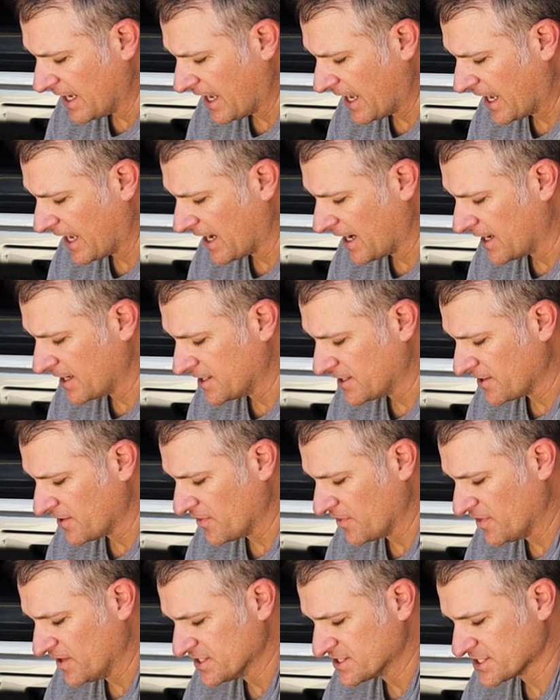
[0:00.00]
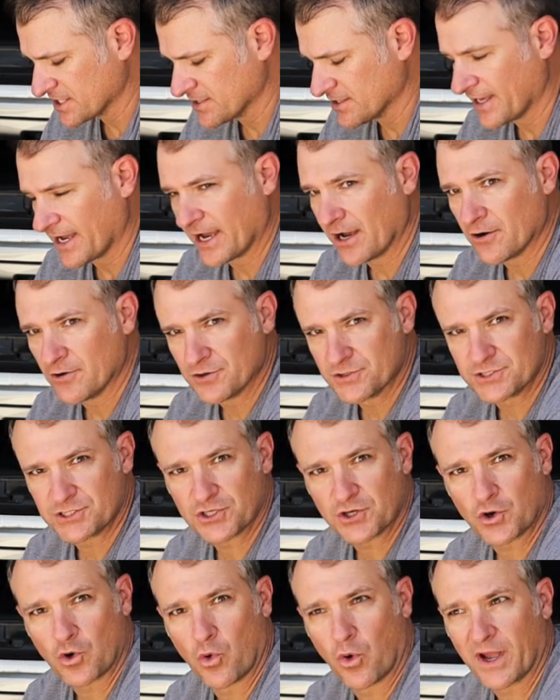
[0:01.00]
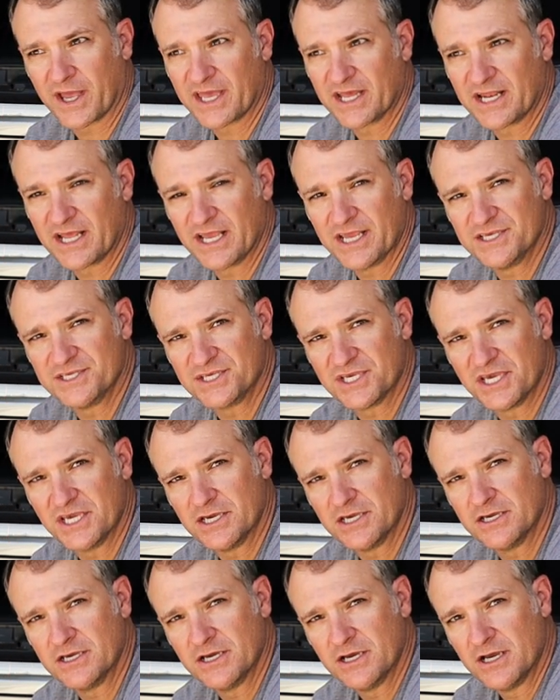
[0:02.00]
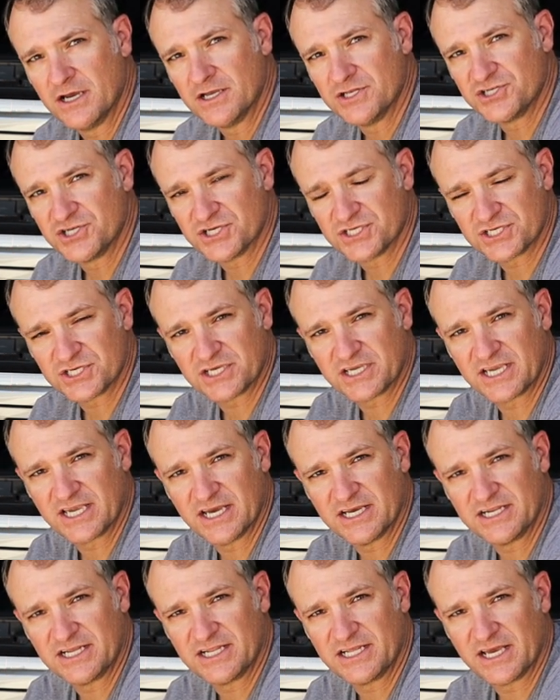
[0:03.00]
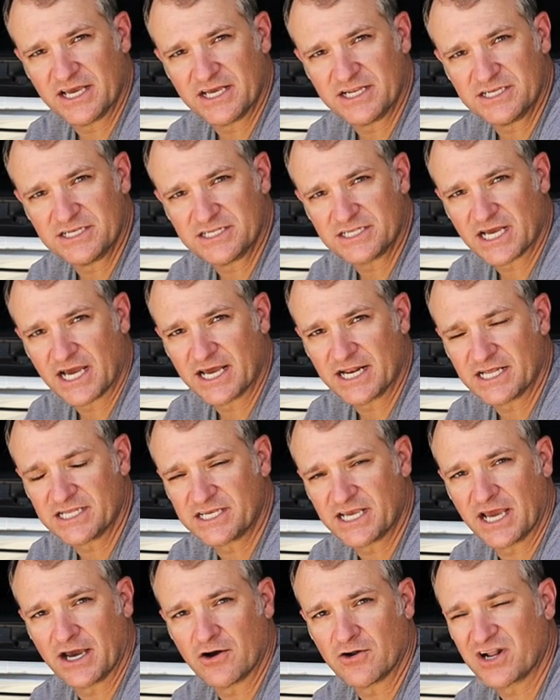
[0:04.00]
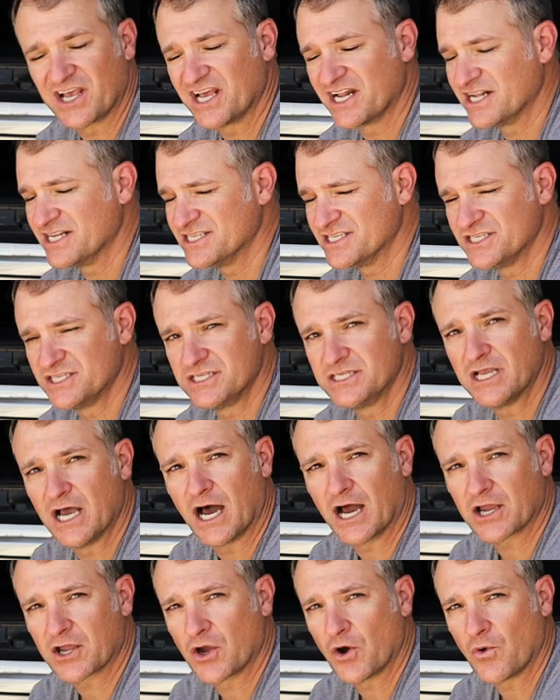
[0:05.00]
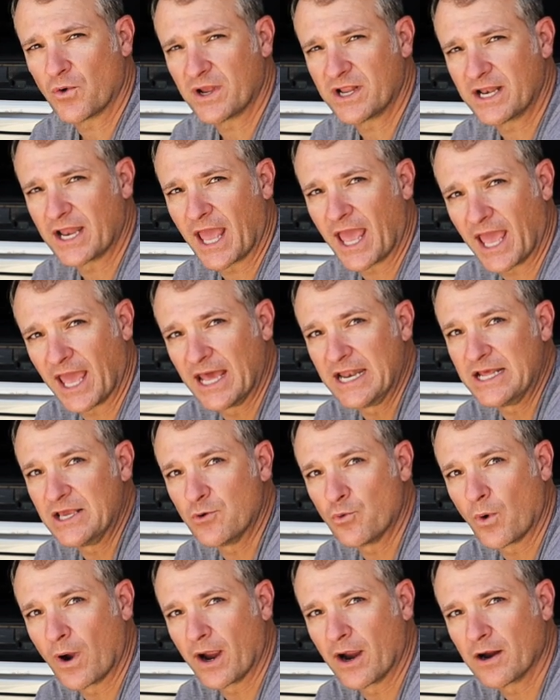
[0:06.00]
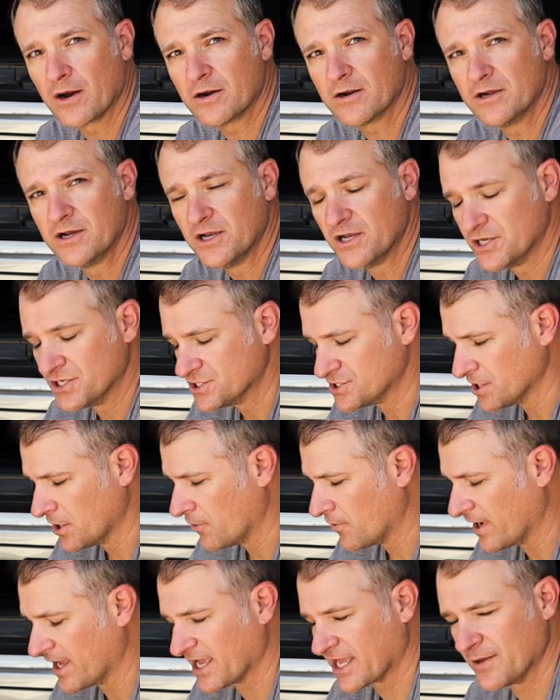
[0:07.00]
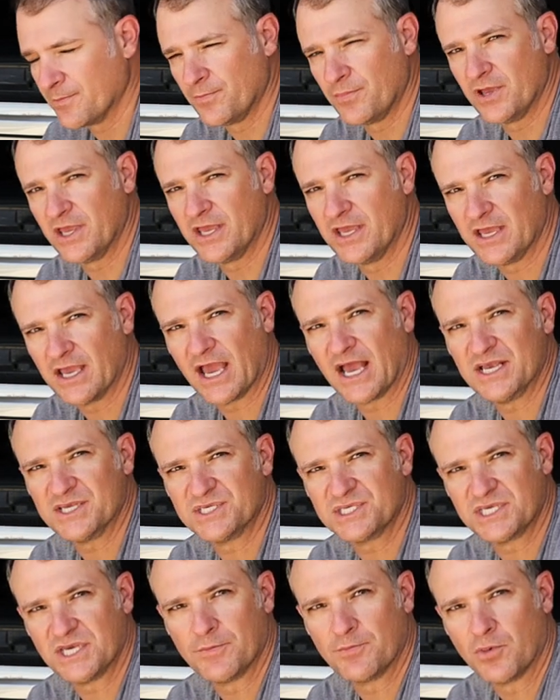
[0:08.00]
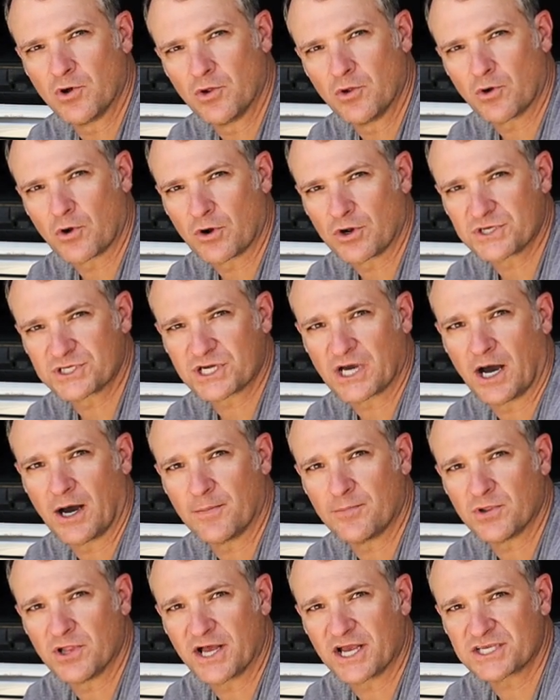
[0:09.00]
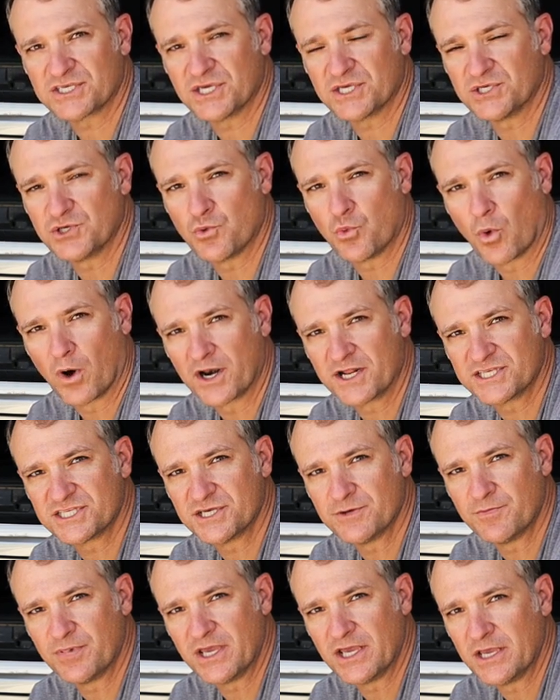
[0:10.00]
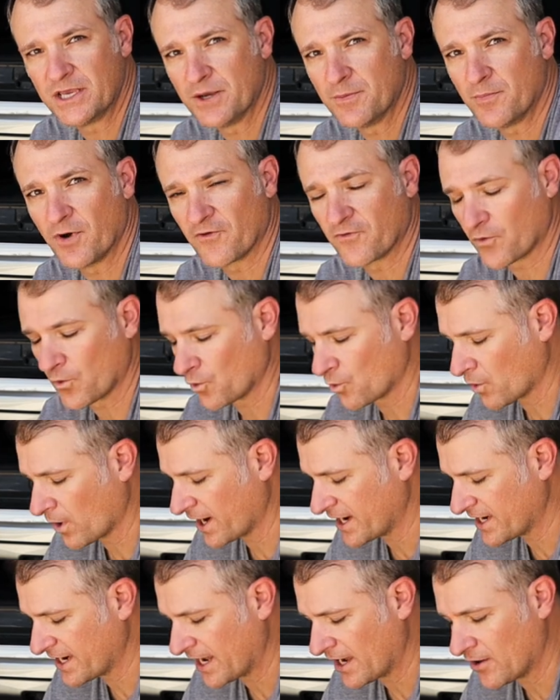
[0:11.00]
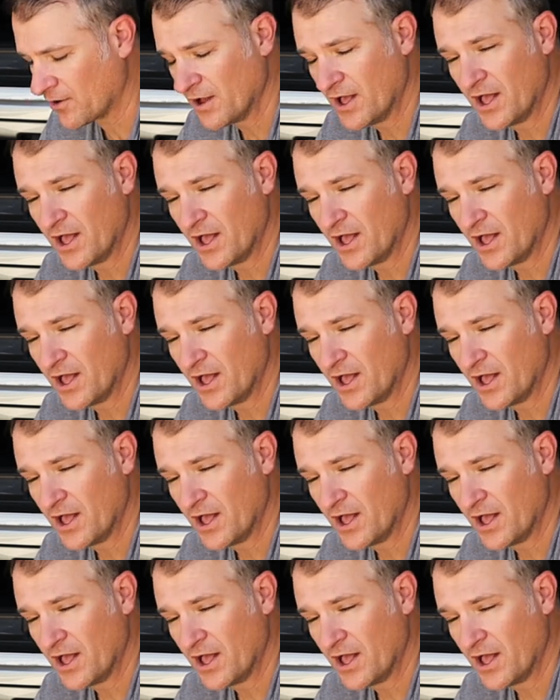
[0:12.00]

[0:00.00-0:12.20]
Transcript: And this allows quick and easy, just getting it in, tying it down, and it is not going anywhere. So it can be as simple or as complex as you want it to be, but for right now,